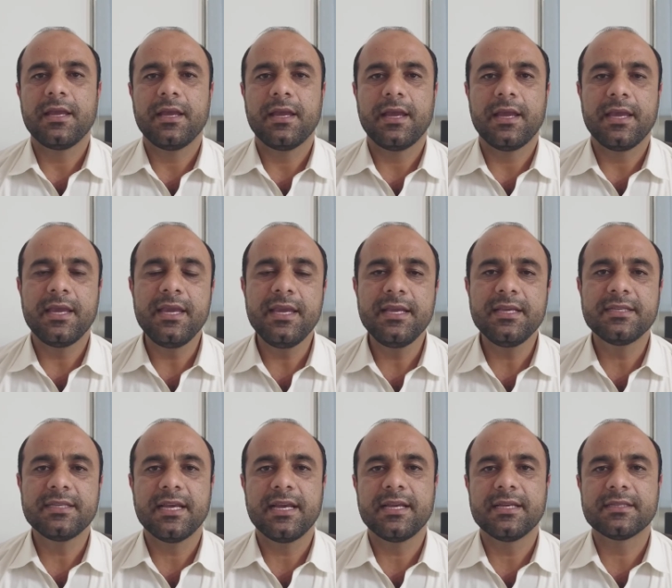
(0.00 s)
He
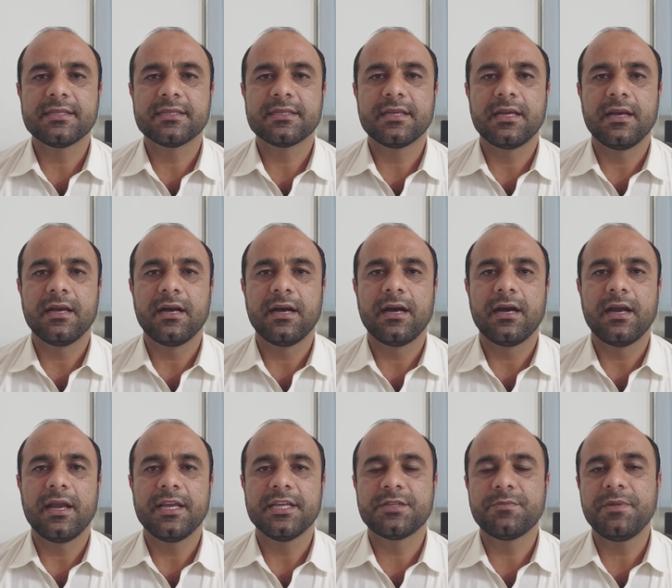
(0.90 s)
says,
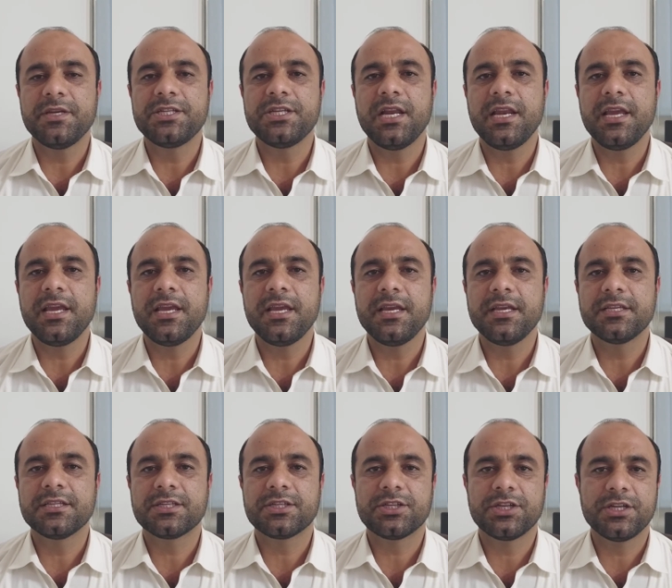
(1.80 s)
uh, especially he
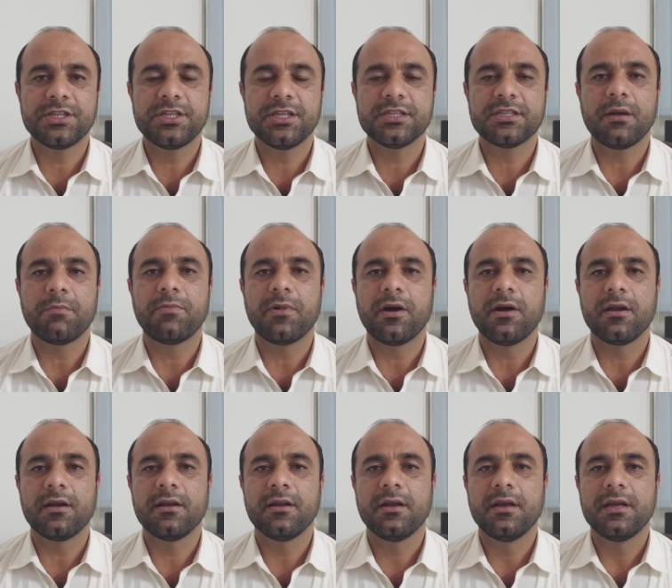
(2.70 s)
stresses
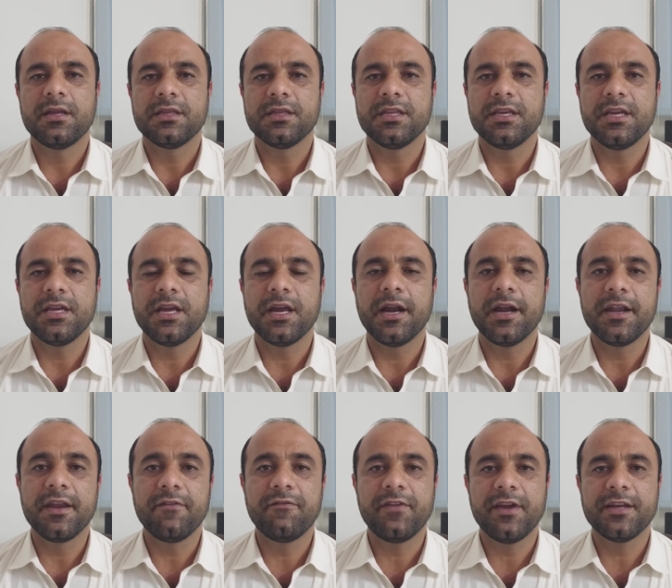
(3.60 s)
upon the
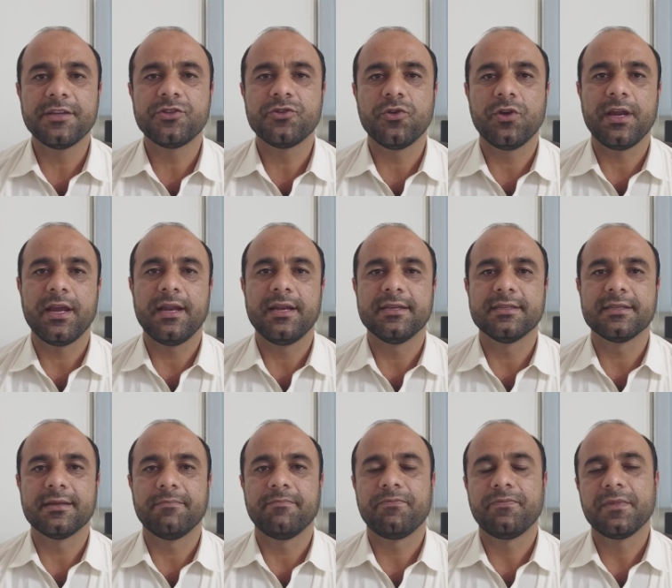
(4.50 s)
defense
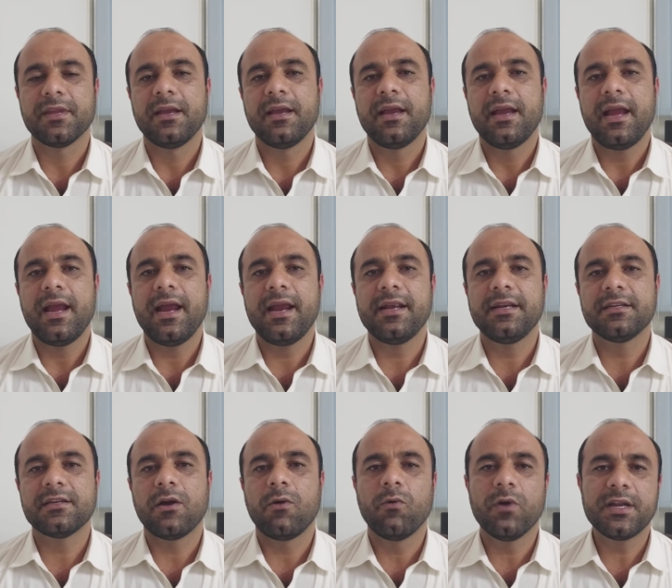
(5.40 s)
realism.
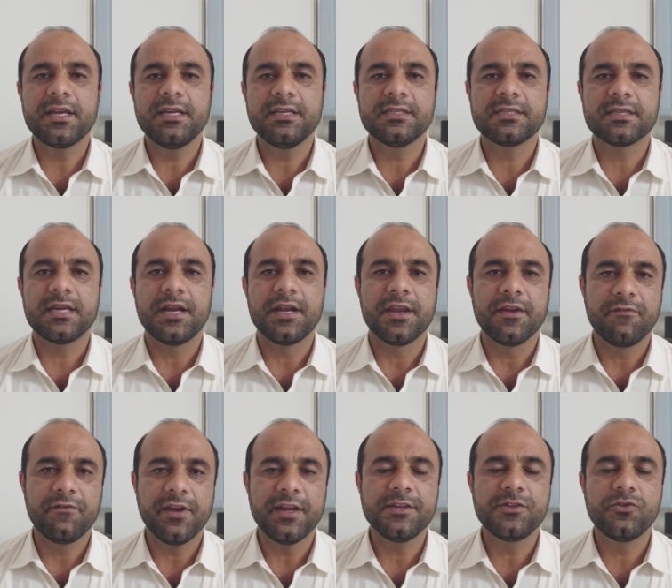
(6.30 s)
And what is
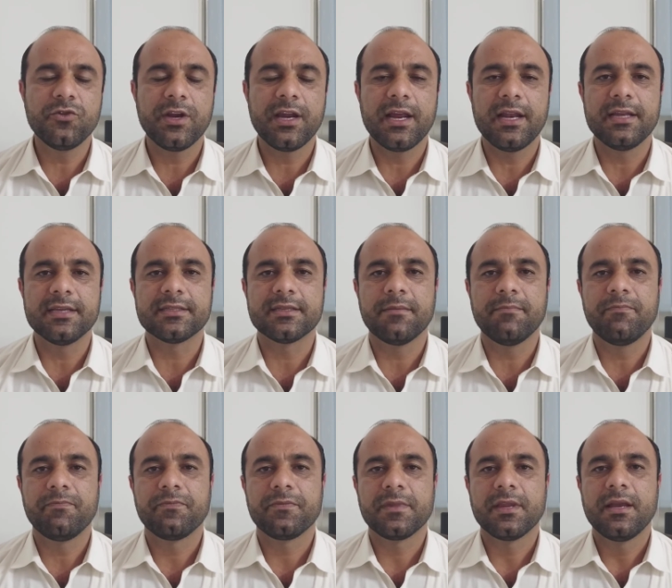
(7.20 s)
defensive realism?
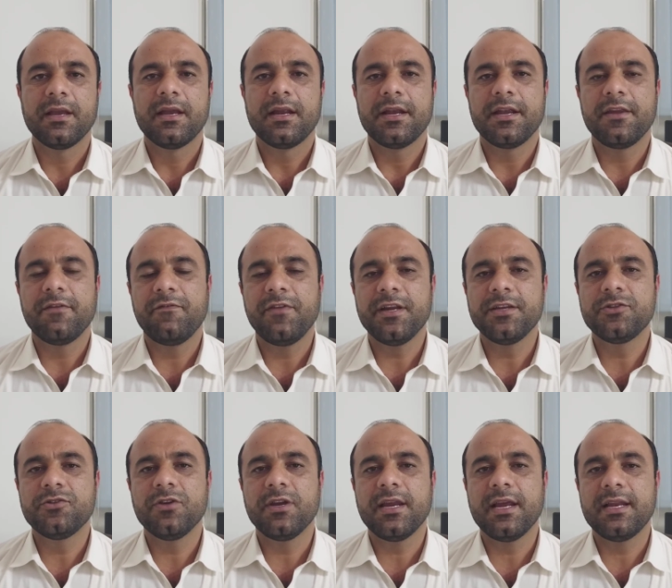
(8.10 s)

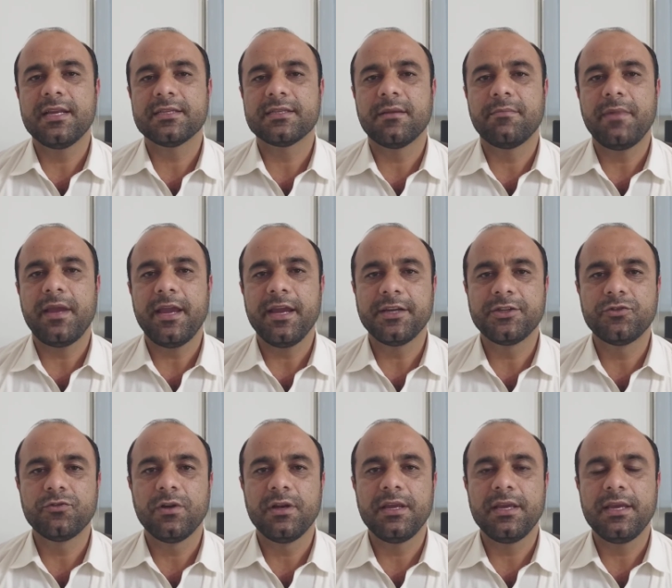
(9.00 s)
Defensive realism
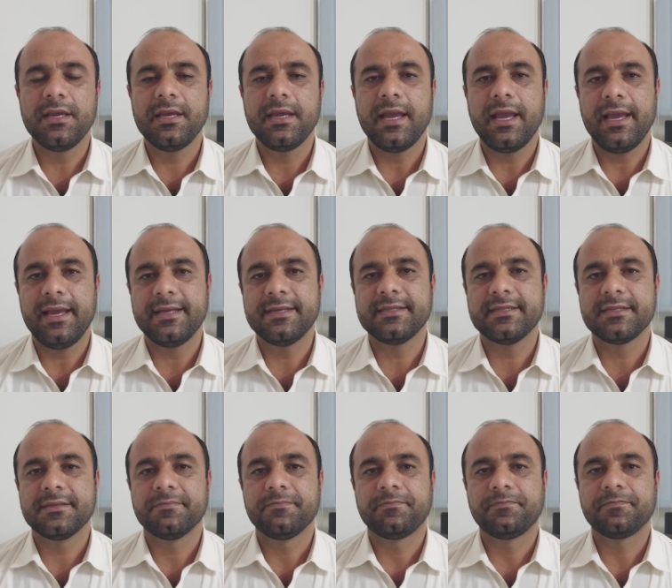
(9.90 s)
actually
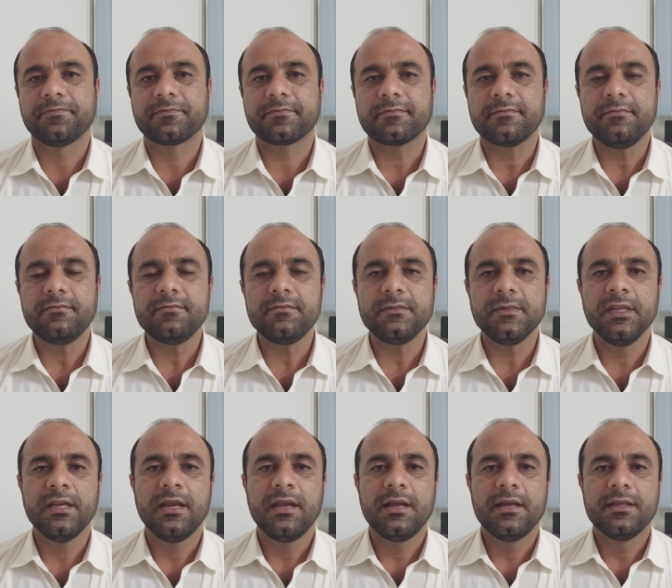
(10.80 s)
is
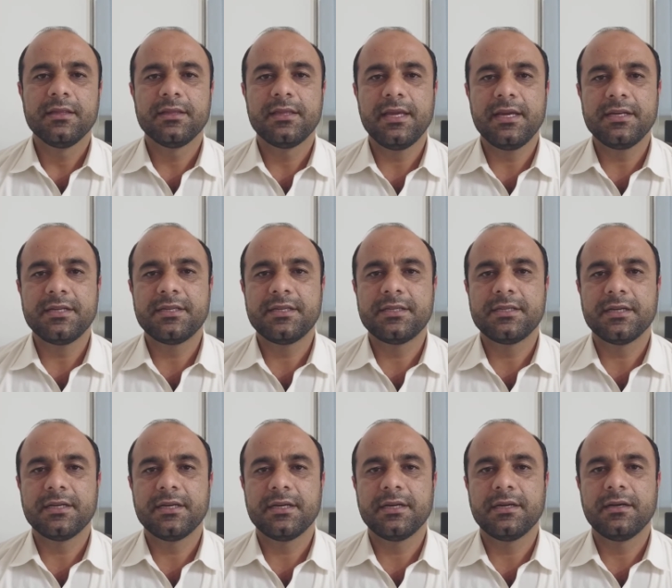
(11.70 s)
that
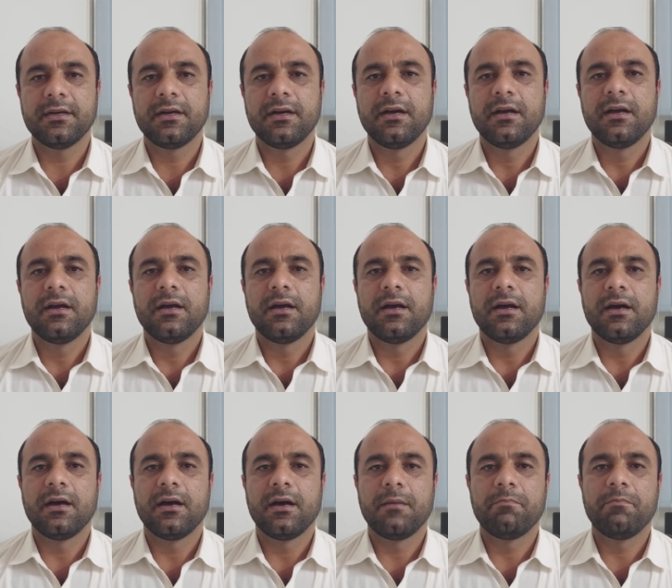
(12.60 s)
uh,
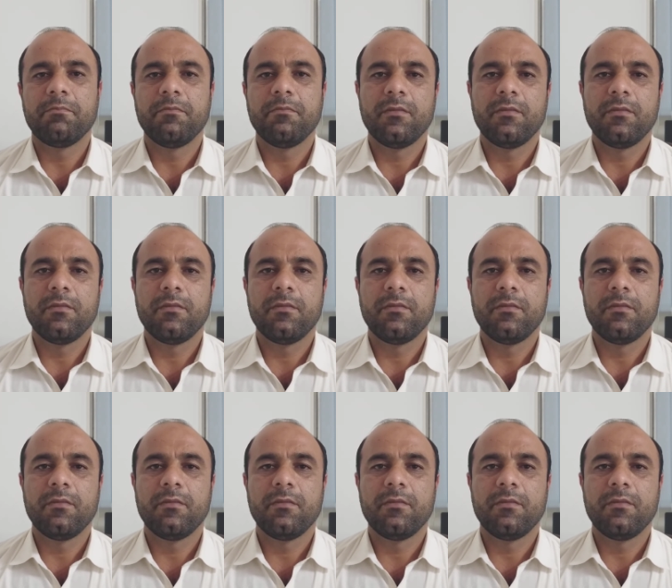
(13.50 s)
uh,